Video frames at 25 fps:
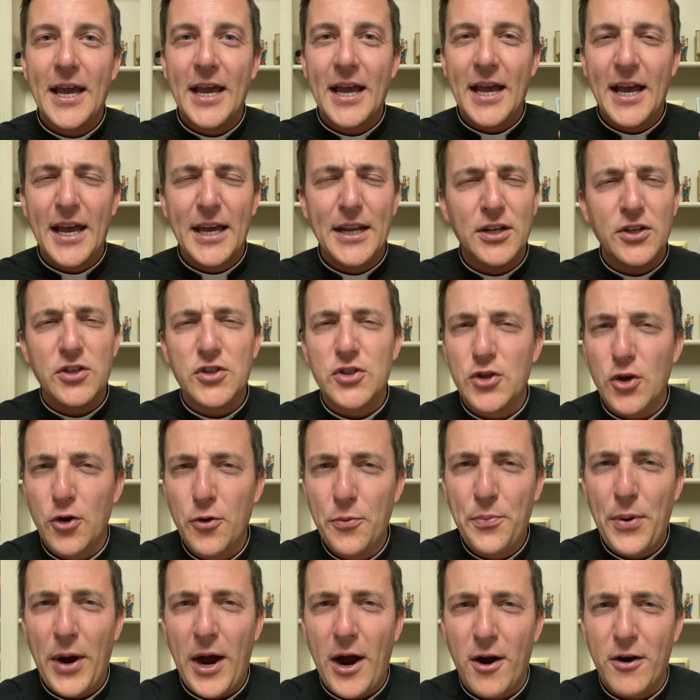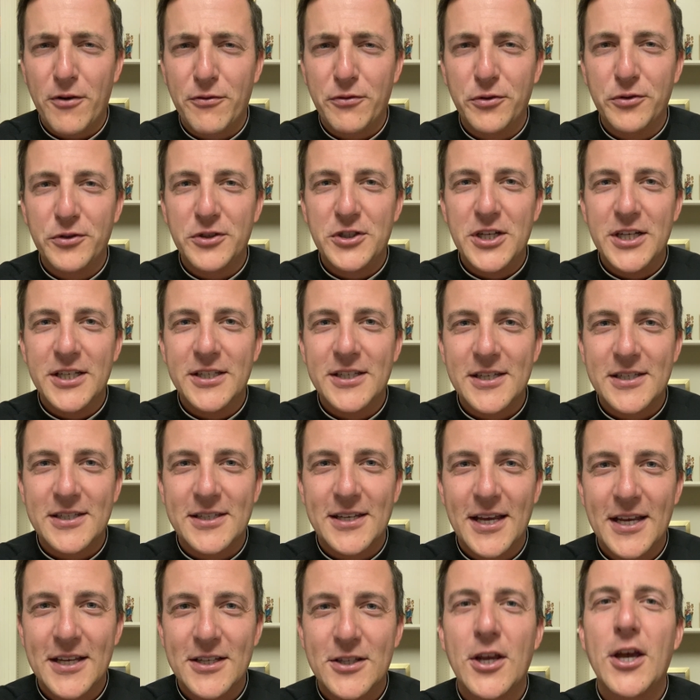And it's so powerful. Jesus
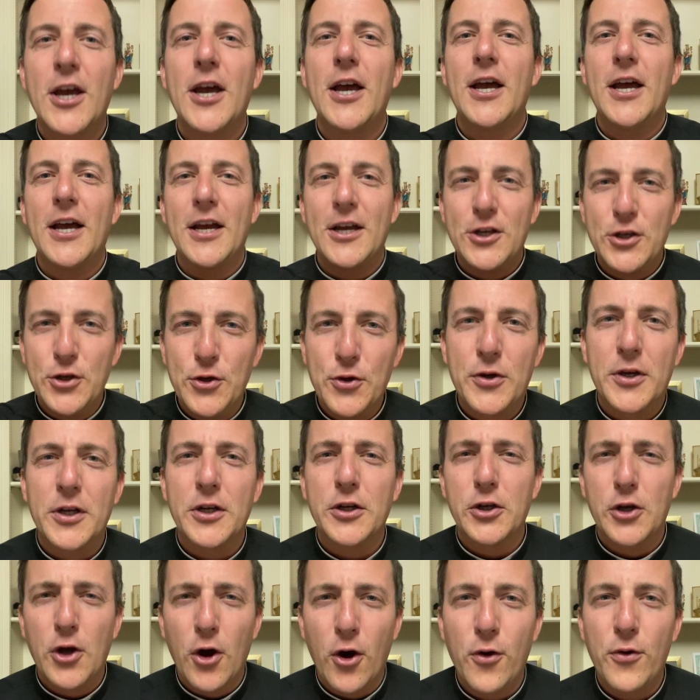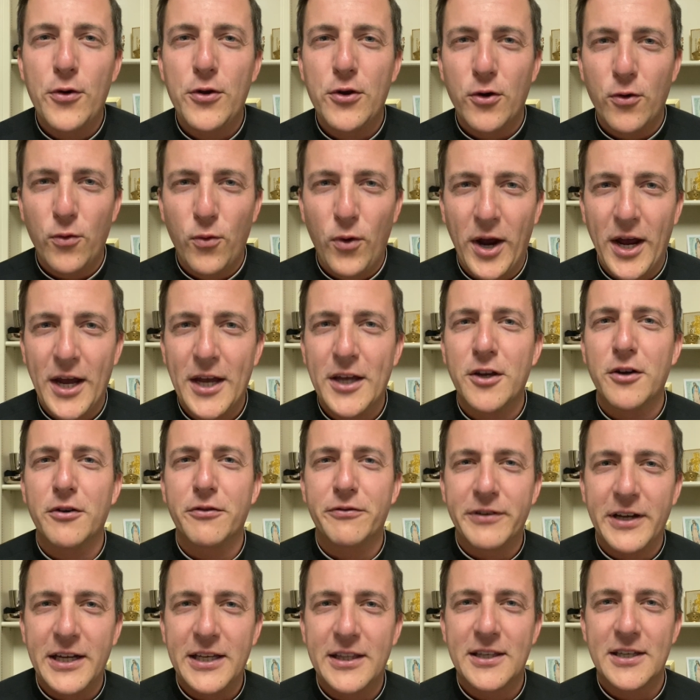says, you can go your way, your
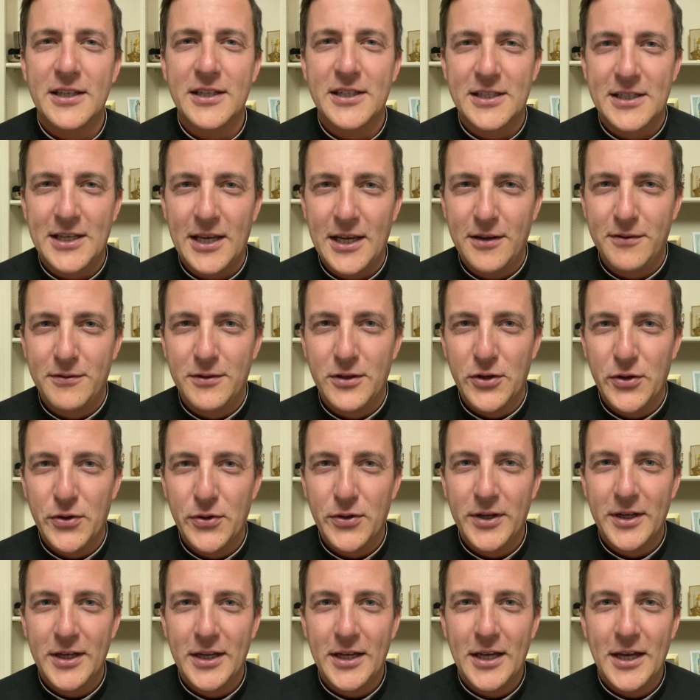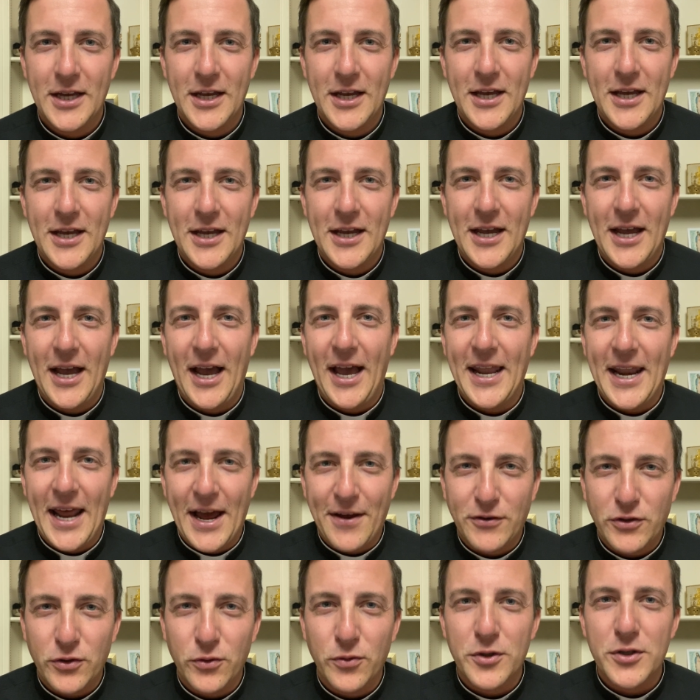faith has saved you. And
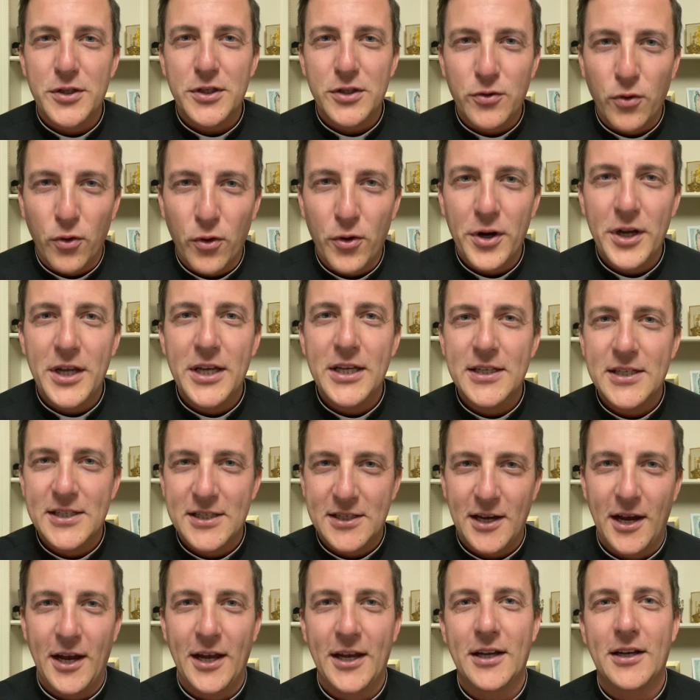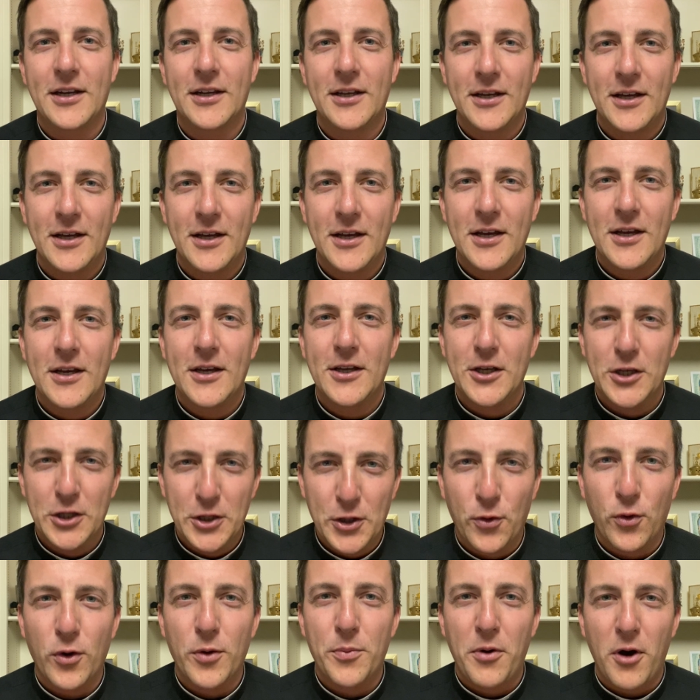after restoring his sight, you know
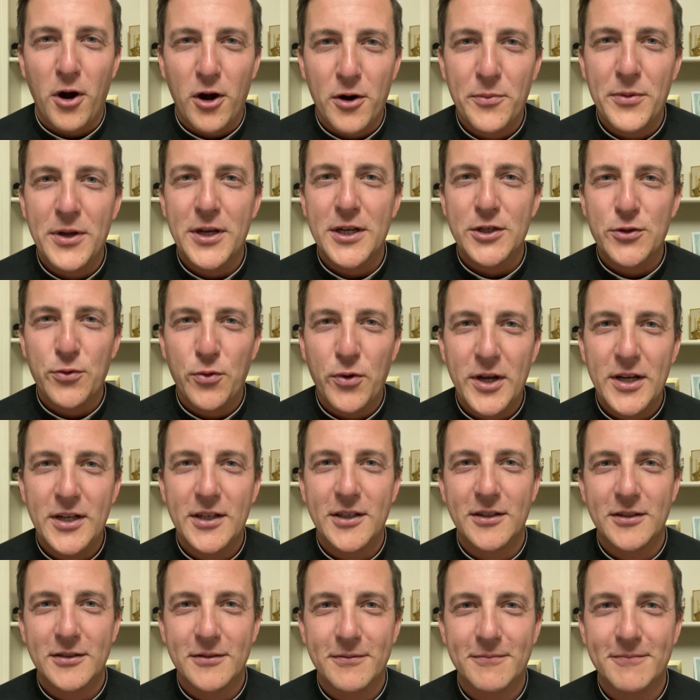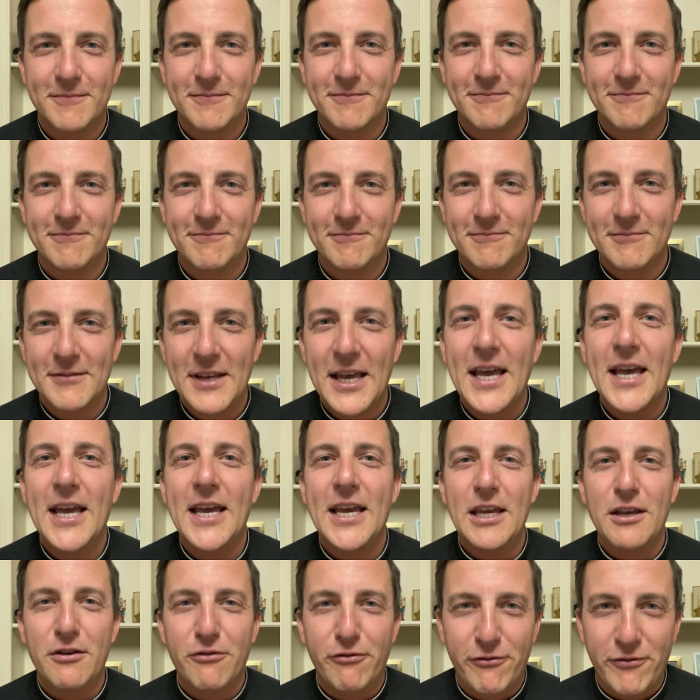where Bartimaeus went?
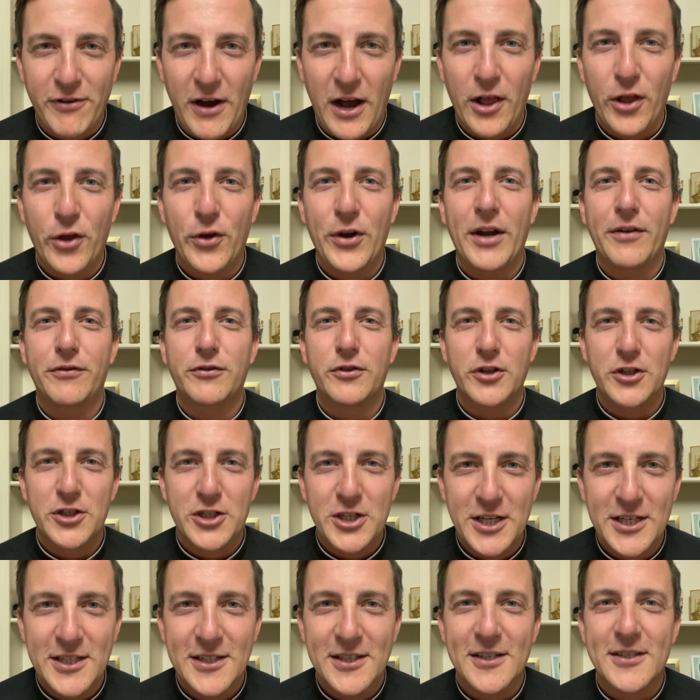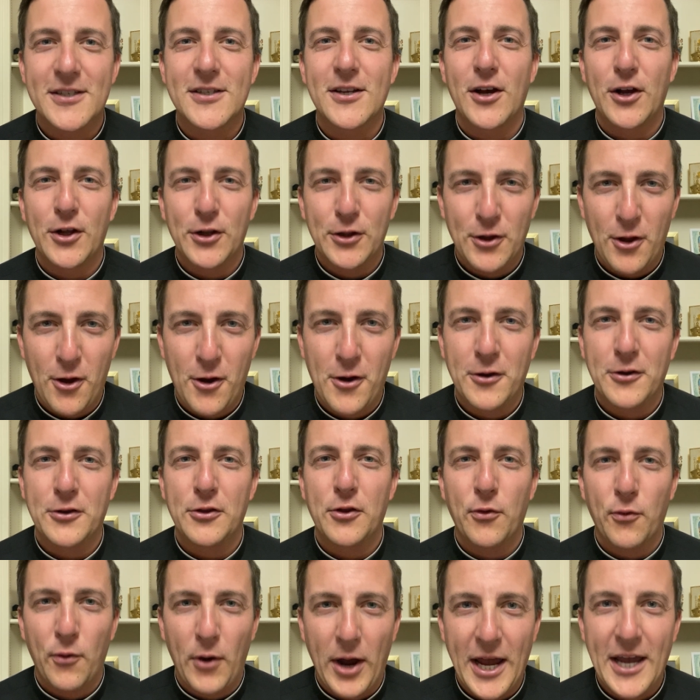He followed after Jesus along the
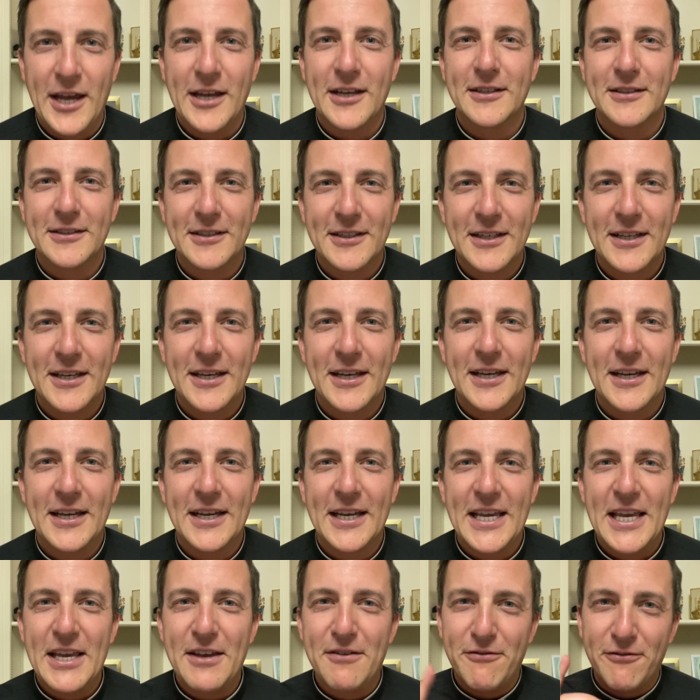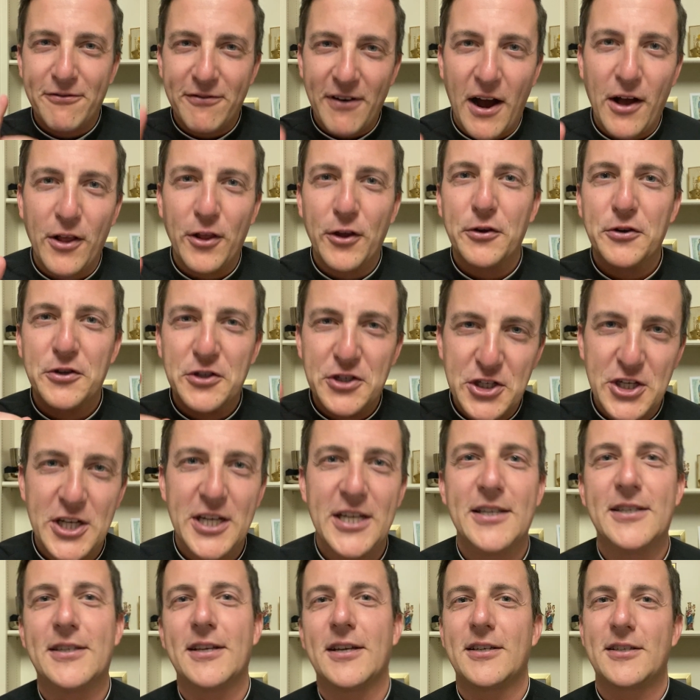way. He followed
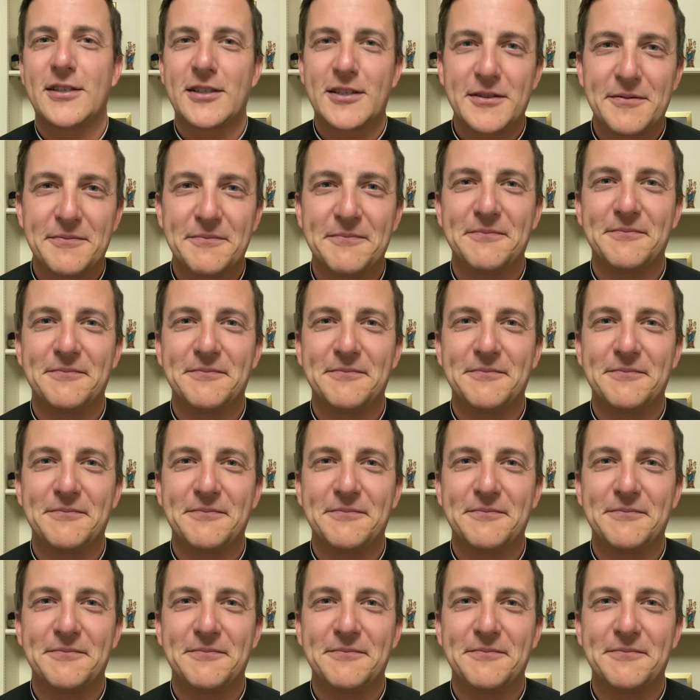Jesus.